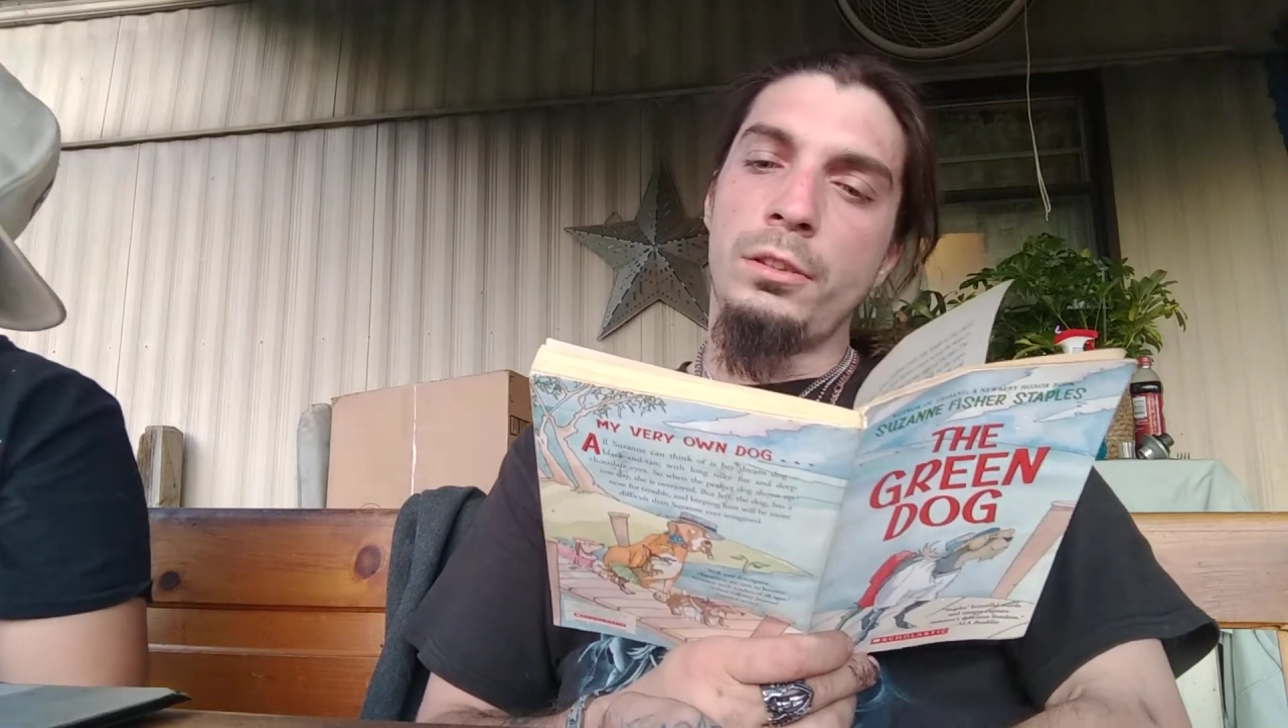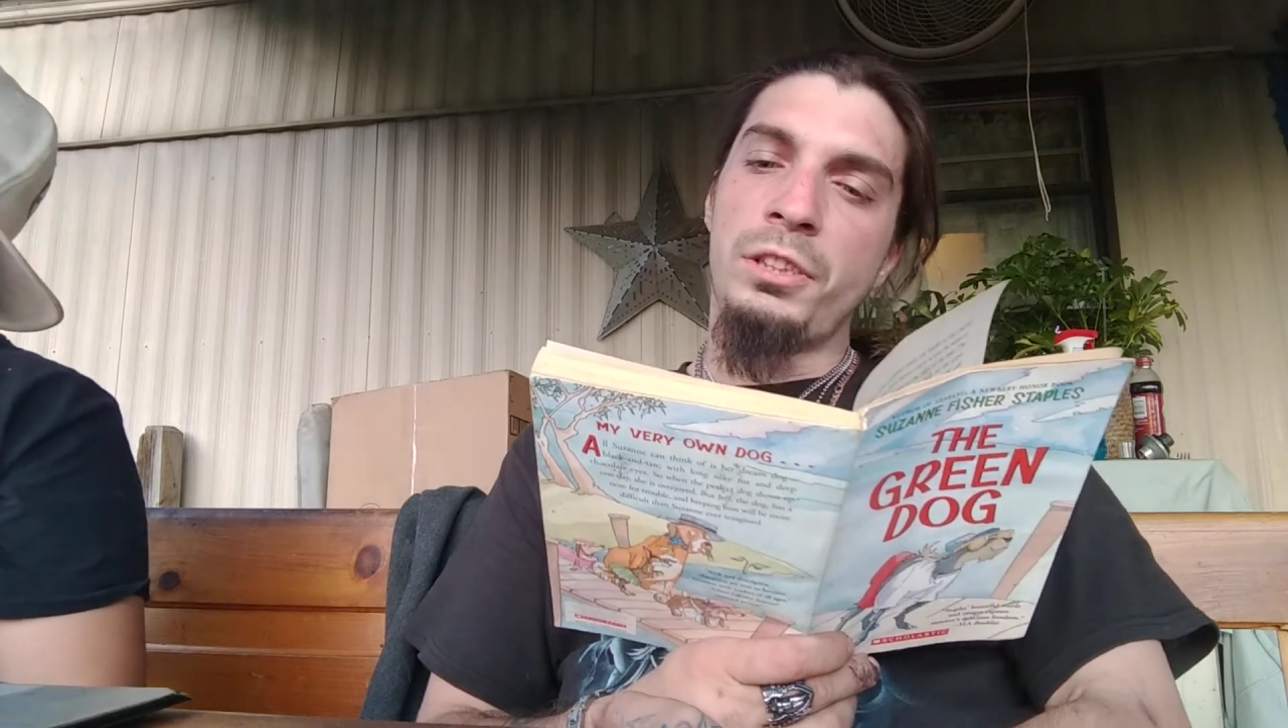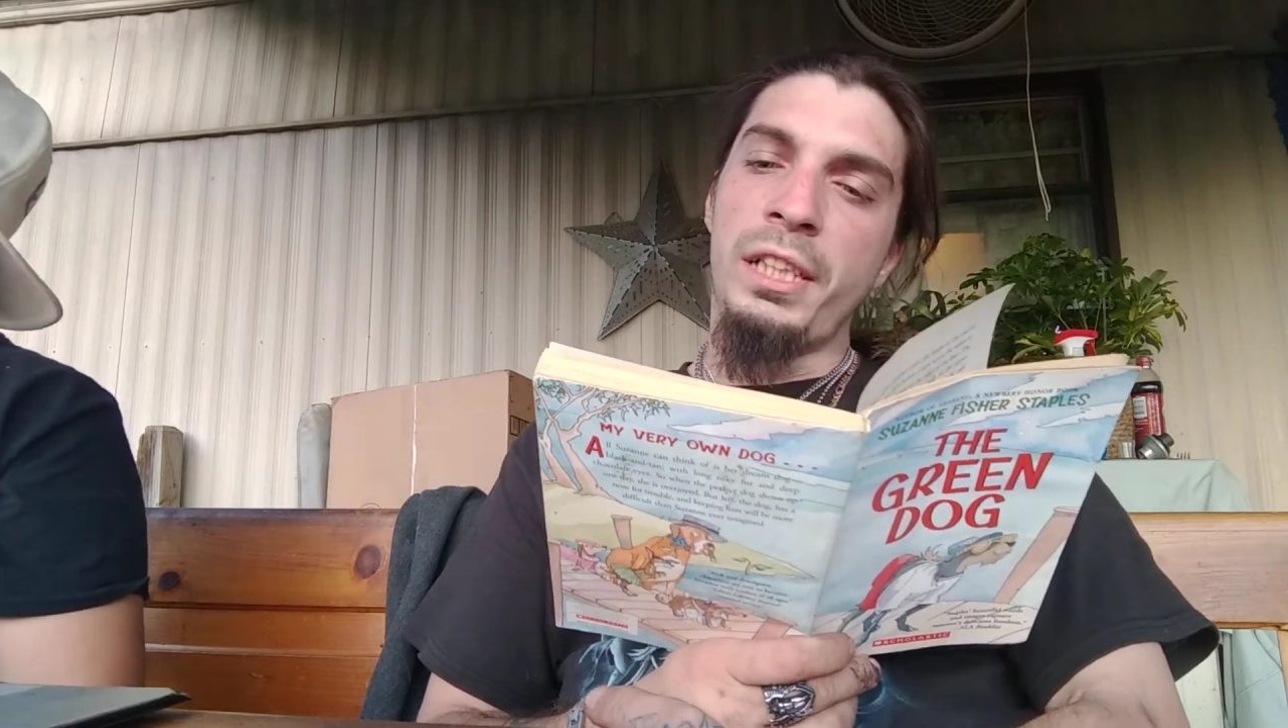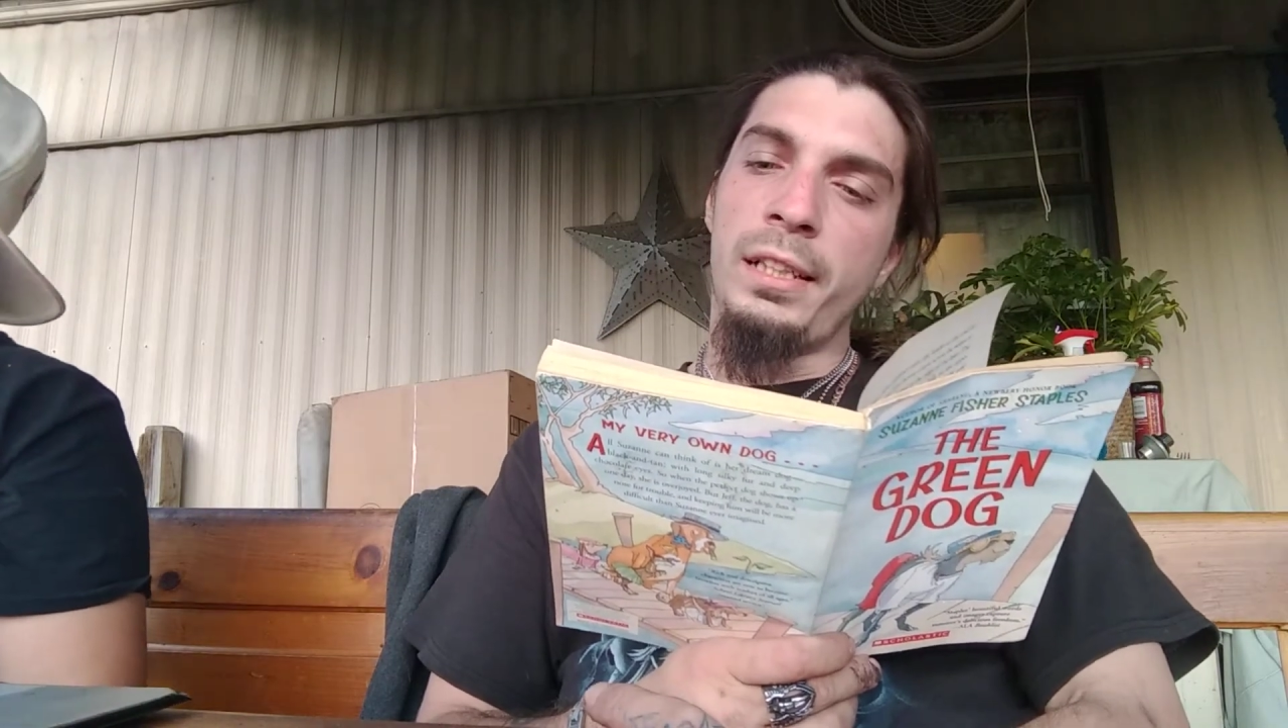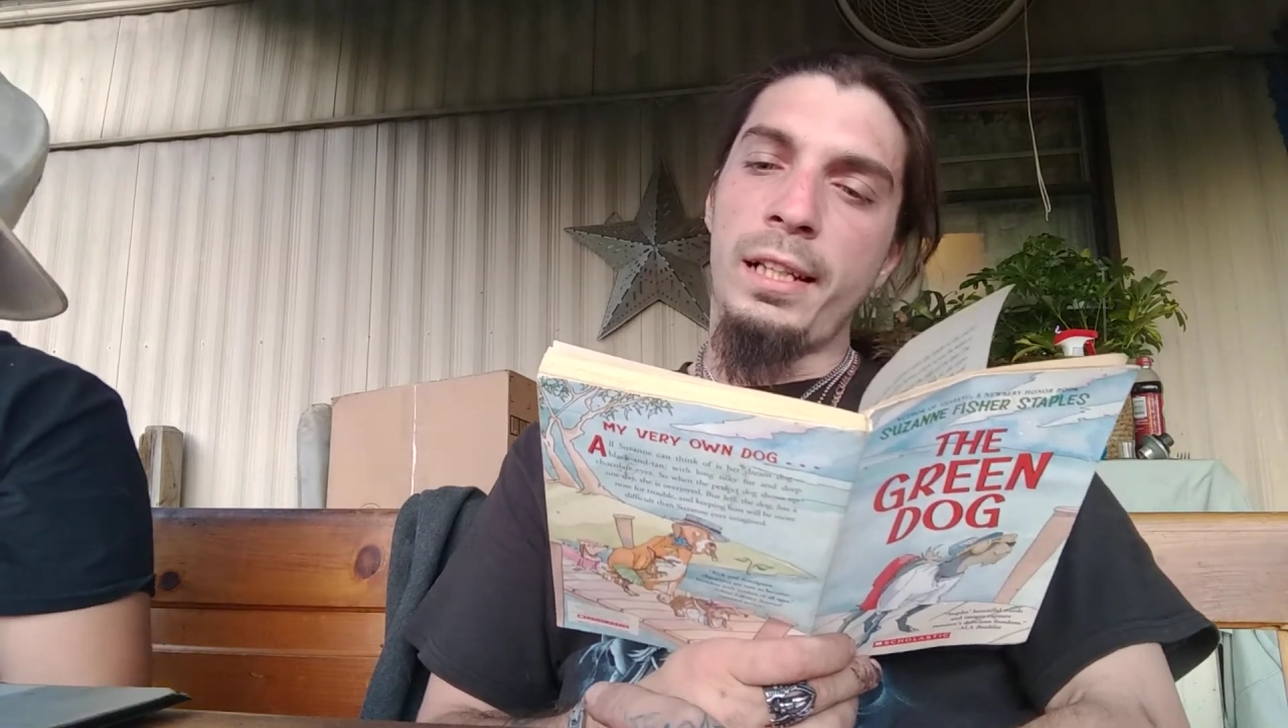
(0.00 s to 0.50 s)

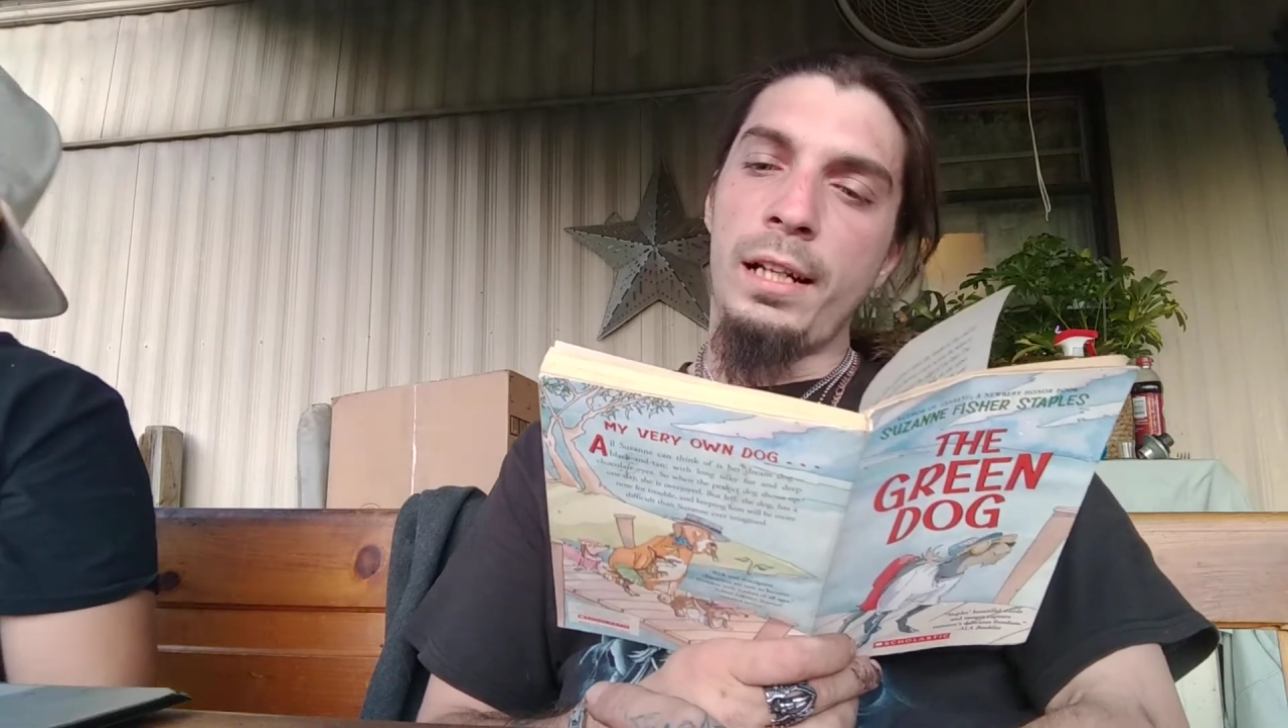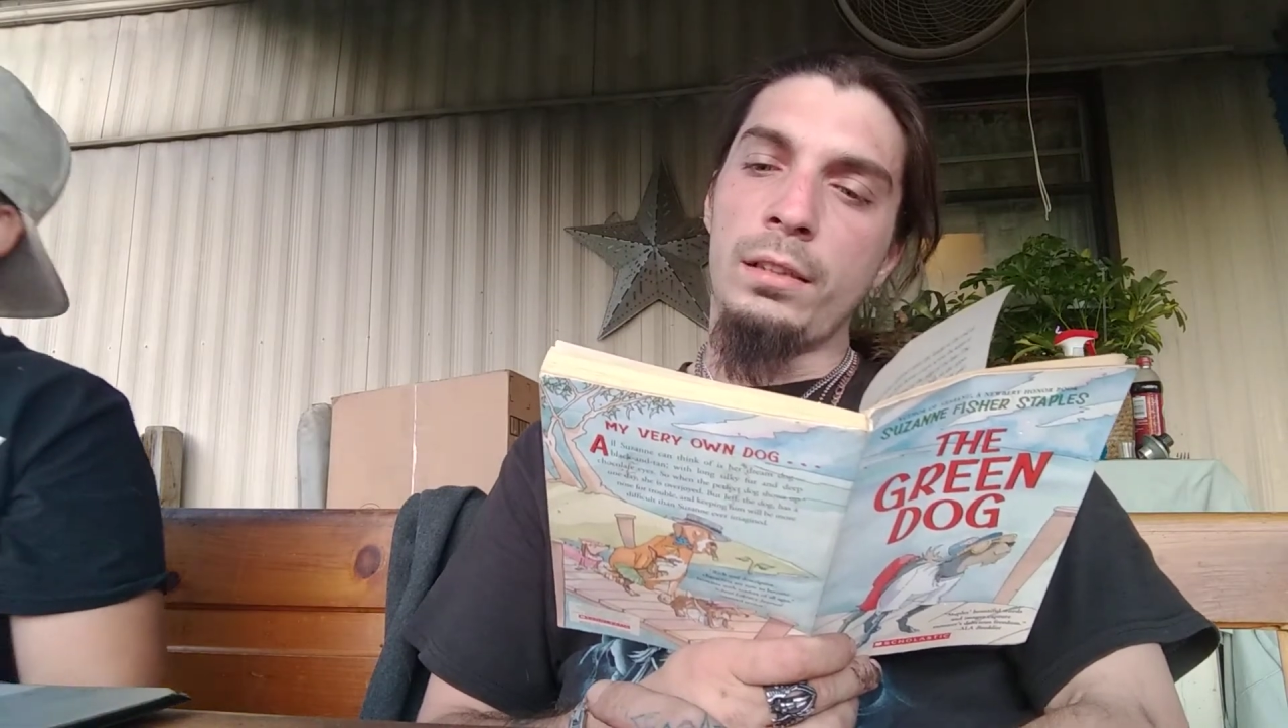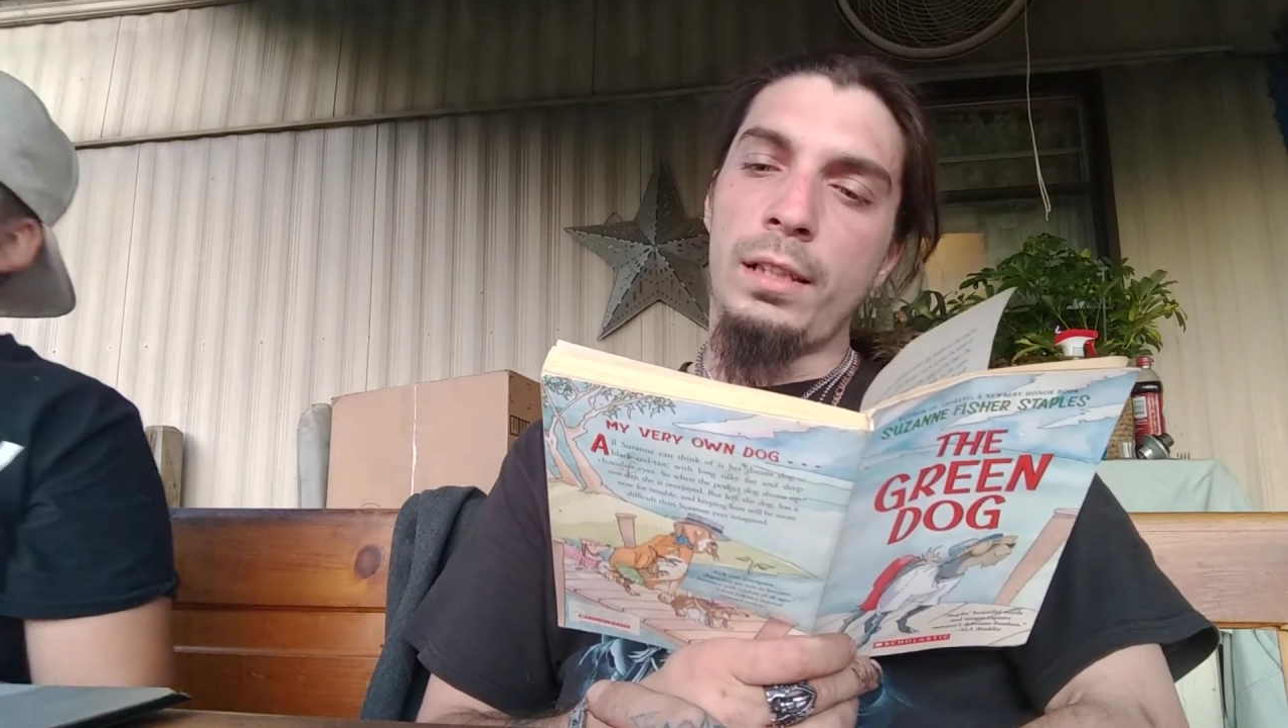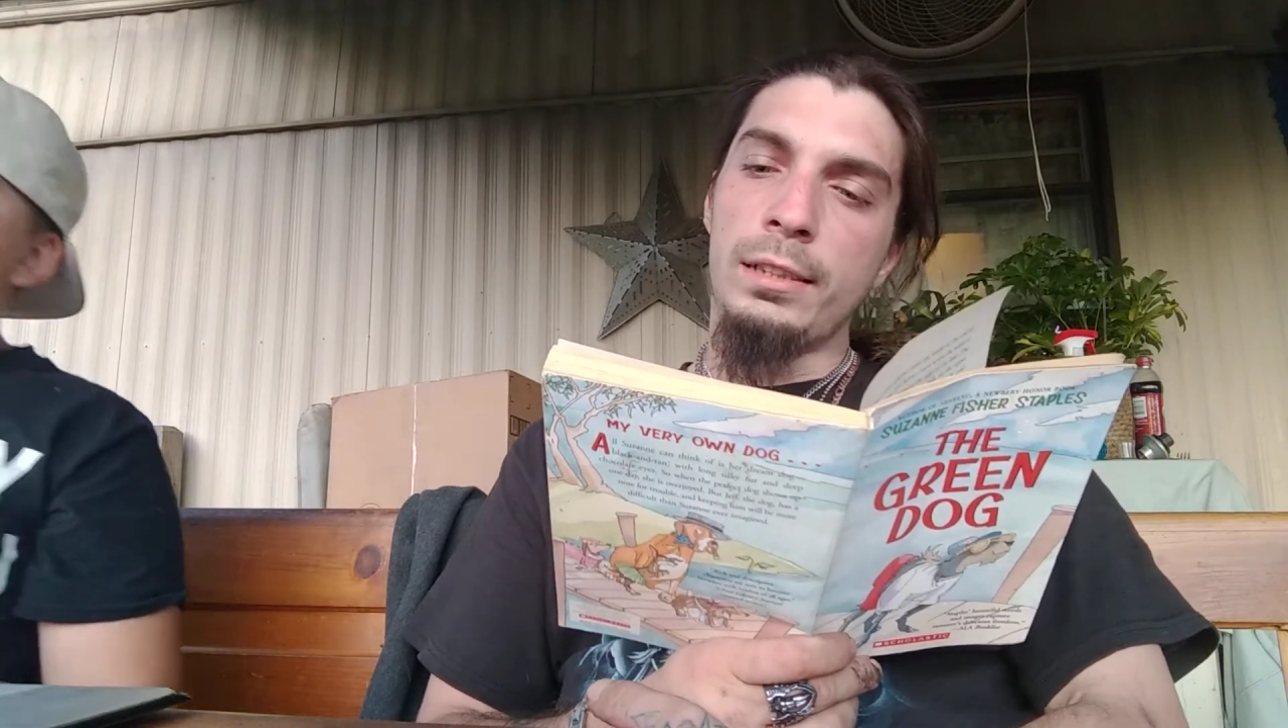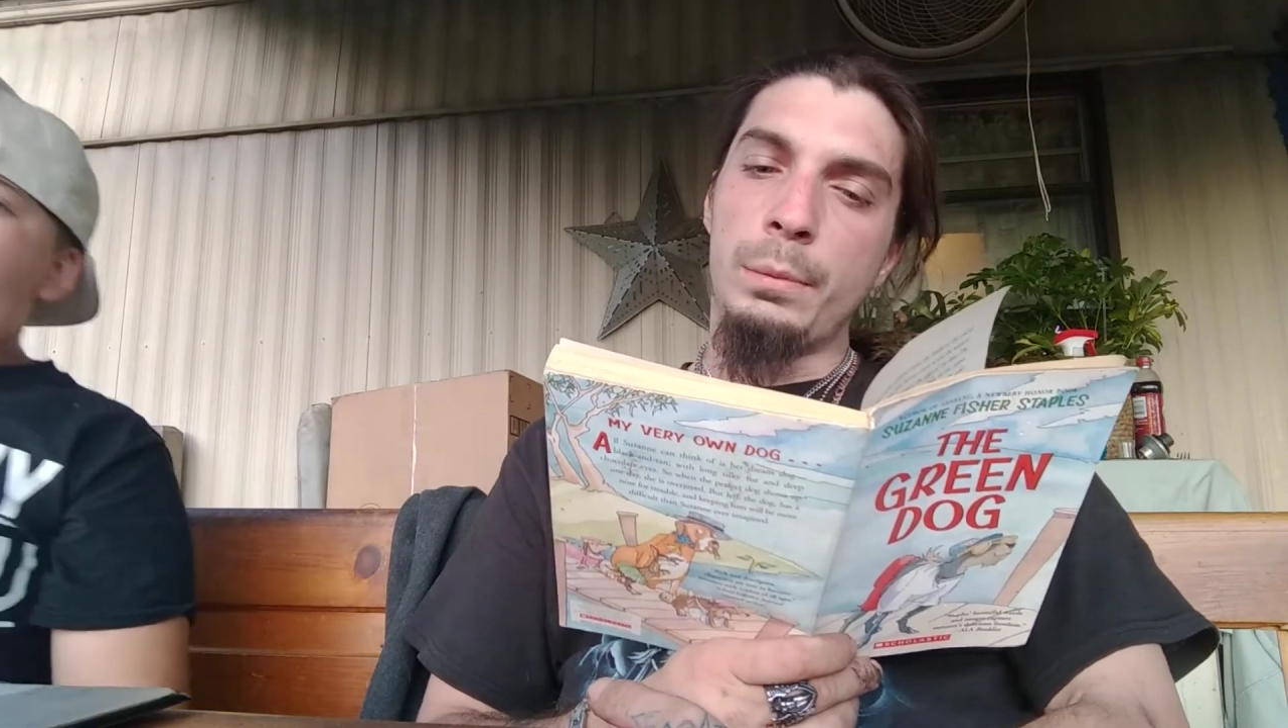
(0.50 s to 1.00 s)
She and Karen like